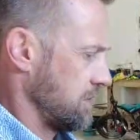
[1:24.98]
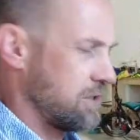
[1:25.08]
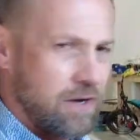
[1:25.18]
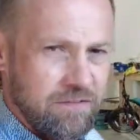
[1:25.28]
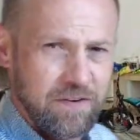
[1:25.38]

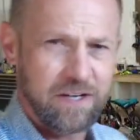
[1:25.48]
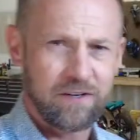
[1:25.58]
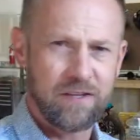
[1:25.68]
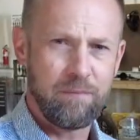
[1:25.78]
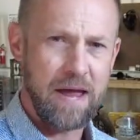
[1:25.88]
So I
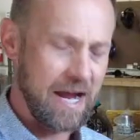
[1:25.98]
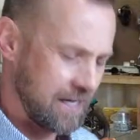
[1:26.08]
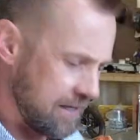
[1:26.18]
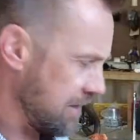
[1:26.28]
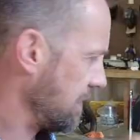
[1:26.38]
figured the
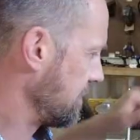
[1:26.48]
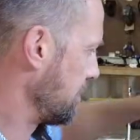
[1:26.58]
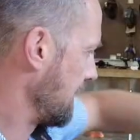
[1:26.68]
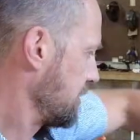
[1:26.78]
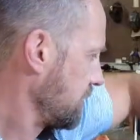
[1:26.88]
back
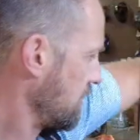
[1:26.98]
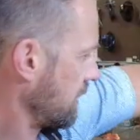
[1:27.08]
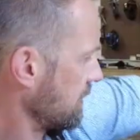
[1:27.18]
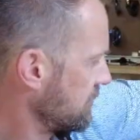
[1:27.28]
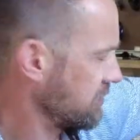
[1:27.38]
of my
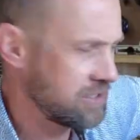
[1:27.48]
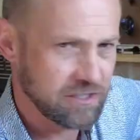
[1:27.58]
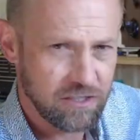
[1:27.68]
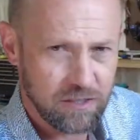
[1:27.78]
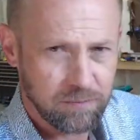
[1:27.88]
truck is just
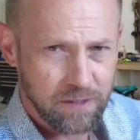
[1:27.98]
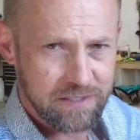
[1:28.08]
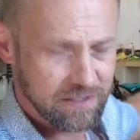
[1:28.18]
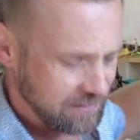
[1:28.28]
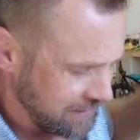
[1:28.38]
as good a
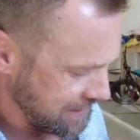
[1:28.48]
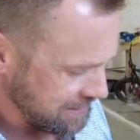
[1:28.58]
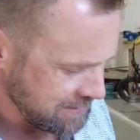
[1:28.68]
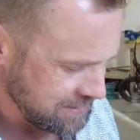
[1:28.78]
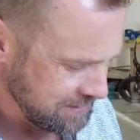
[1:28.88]
place as
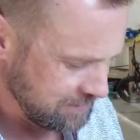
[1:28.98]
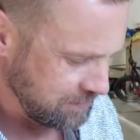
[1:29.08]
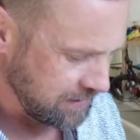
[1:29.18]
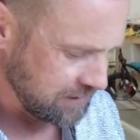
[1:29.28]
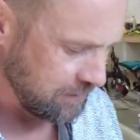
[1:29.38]
any,
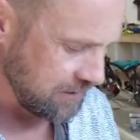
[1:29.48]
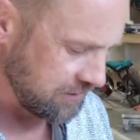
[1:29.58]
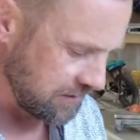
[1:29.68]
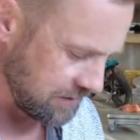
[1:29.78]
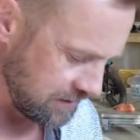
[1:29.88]
because my
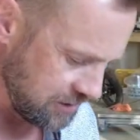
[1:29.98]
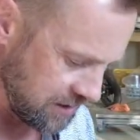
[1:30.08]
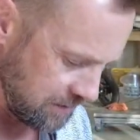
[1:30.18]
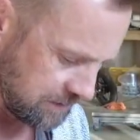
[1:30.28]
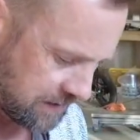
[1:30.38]
truck's in the
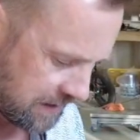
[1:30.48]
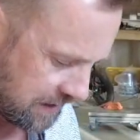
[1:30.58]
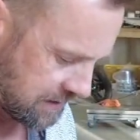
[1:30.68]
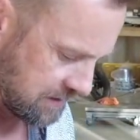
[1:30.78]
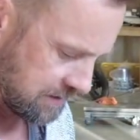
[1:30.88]
shop today.